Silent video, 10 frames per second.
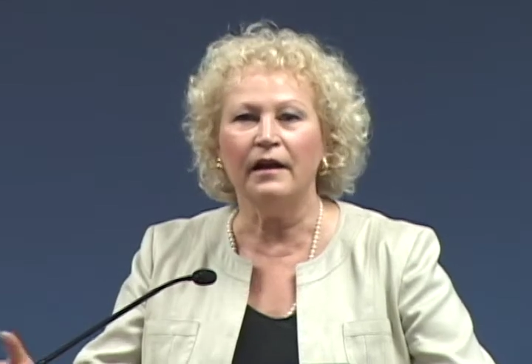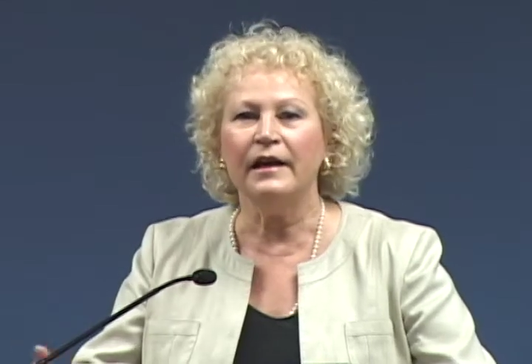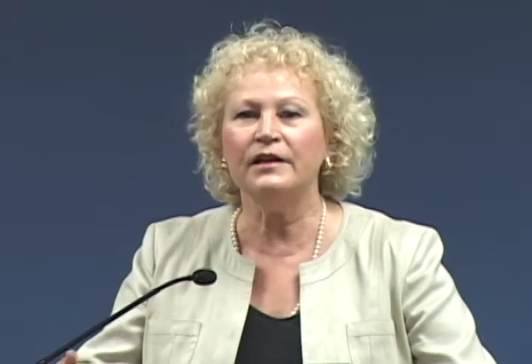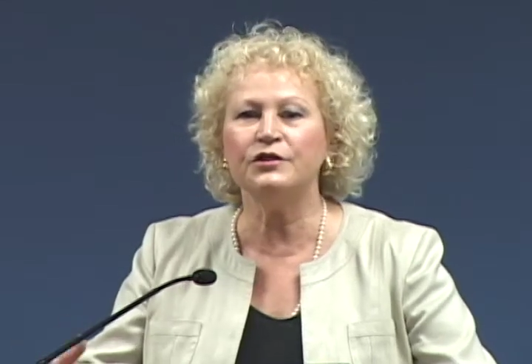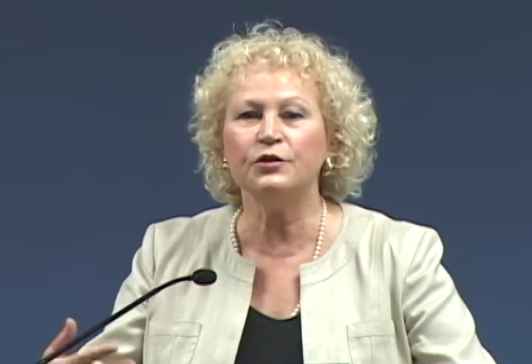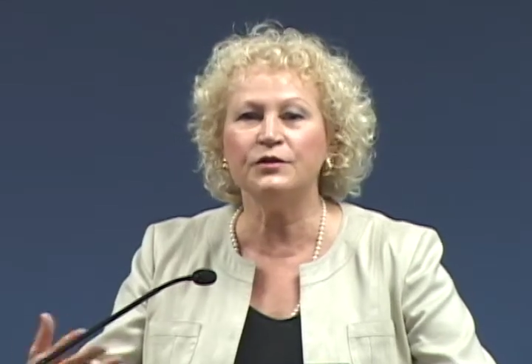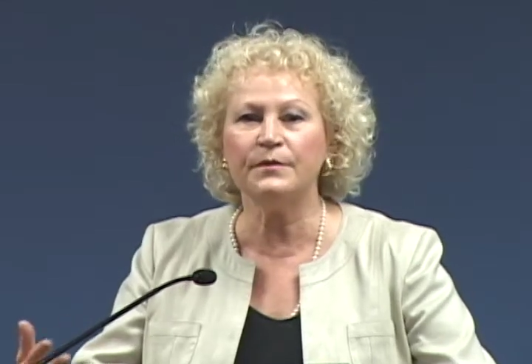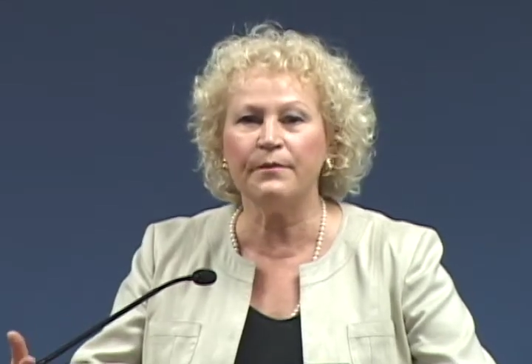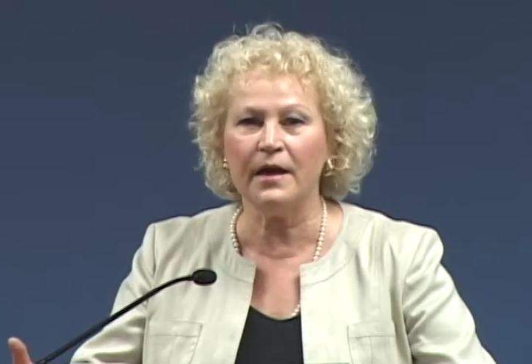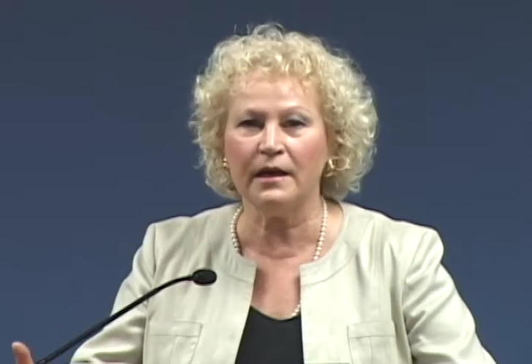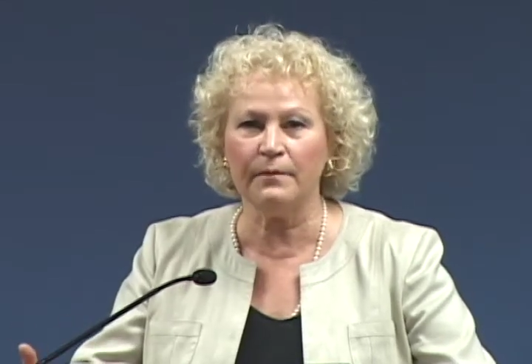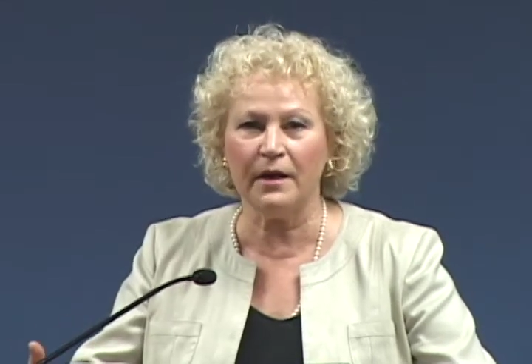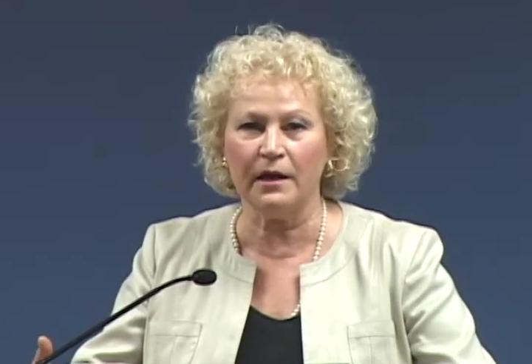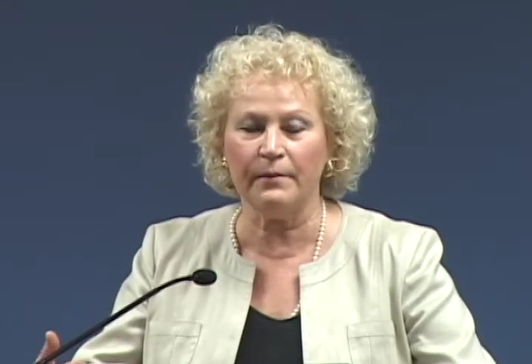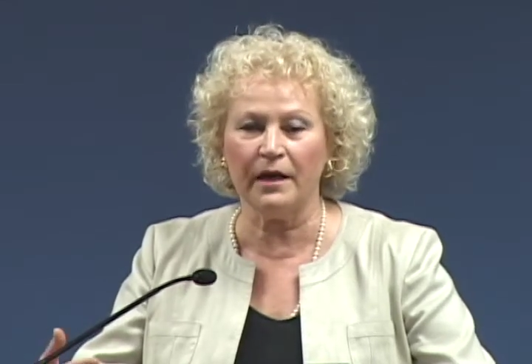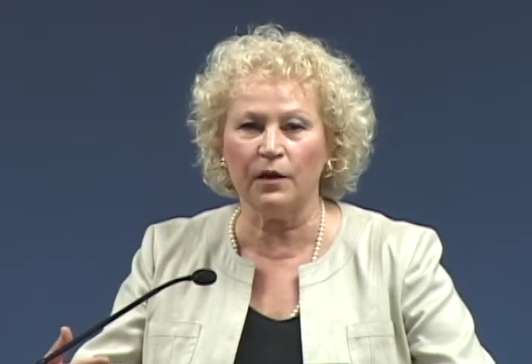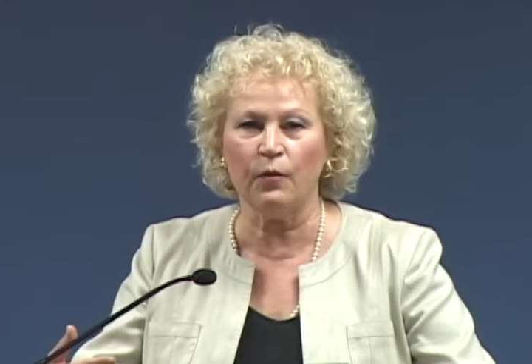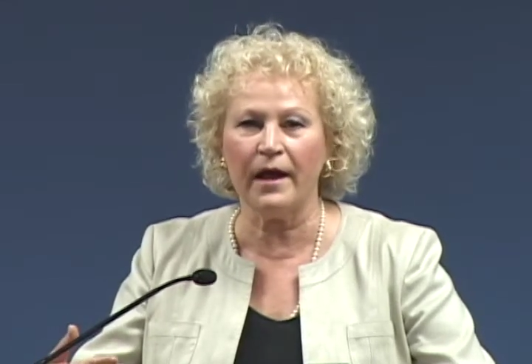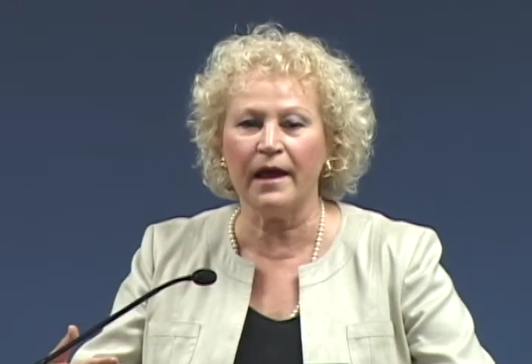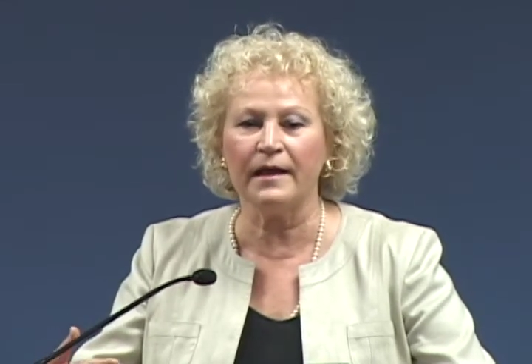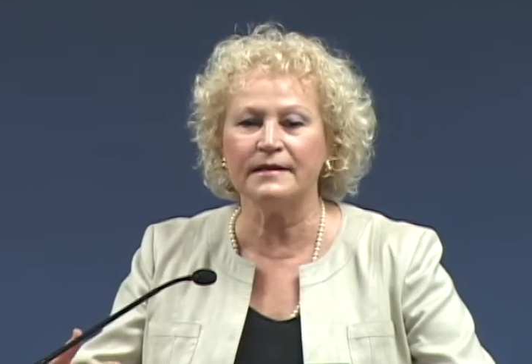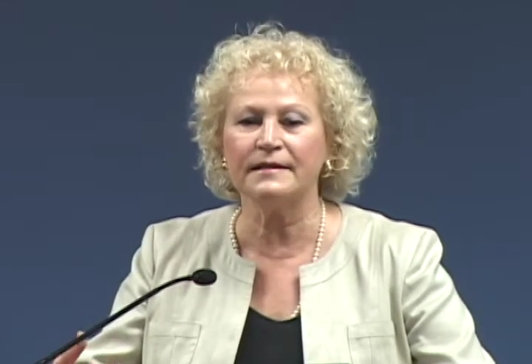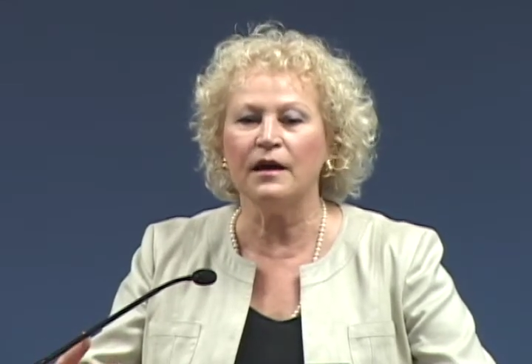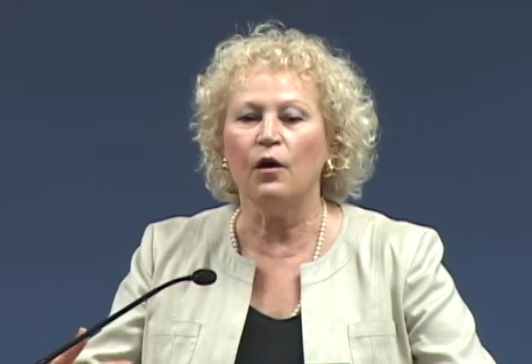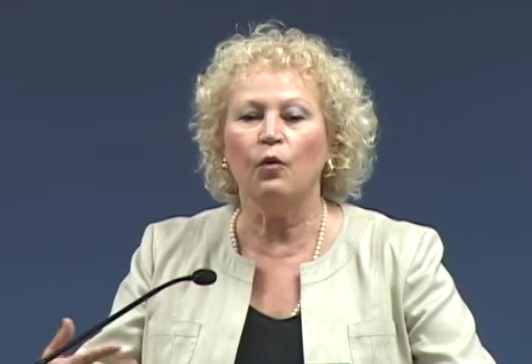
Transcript: It's used many ways.